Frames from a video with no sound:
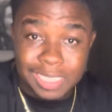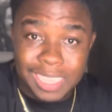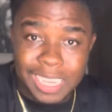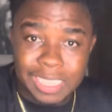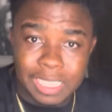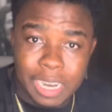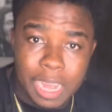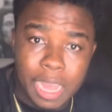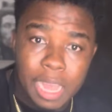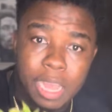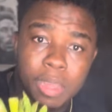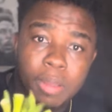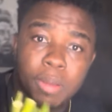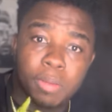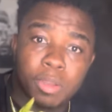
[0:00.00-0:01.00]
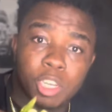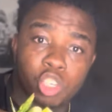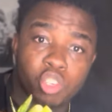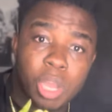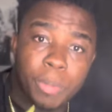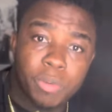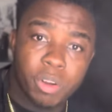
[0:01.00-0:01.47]
nice and hot. We're going to
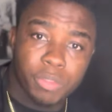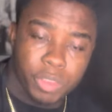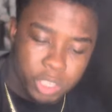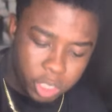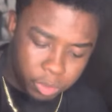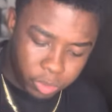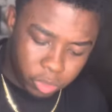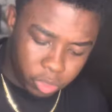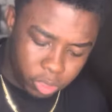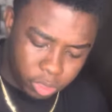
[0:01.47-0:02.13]
drop in our vegetables.